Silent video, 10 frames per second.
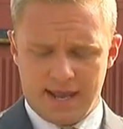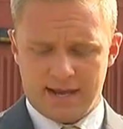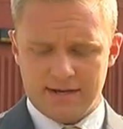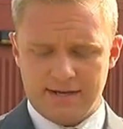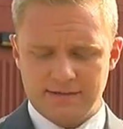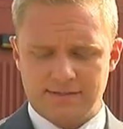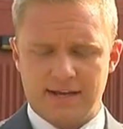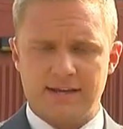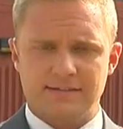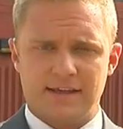And he
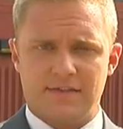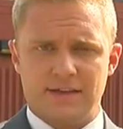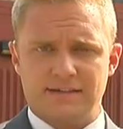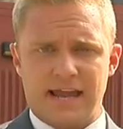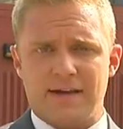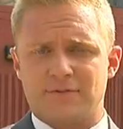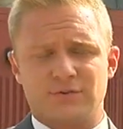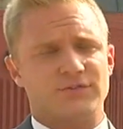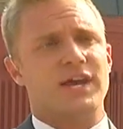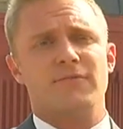says this
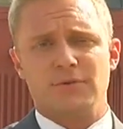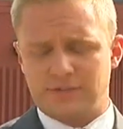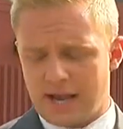after several